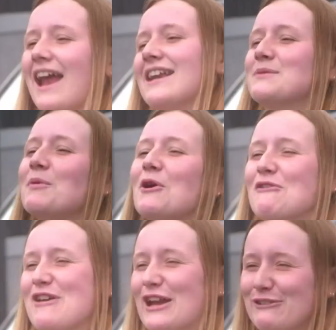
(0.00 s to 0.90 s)
And it's
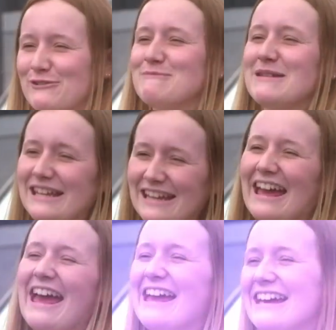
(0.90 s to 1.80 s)
perfect for me,
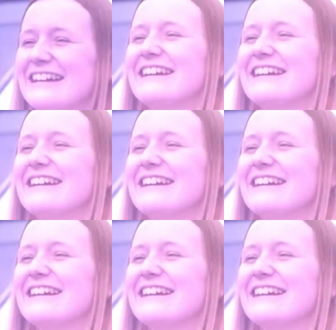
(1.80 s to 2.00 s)
yeah.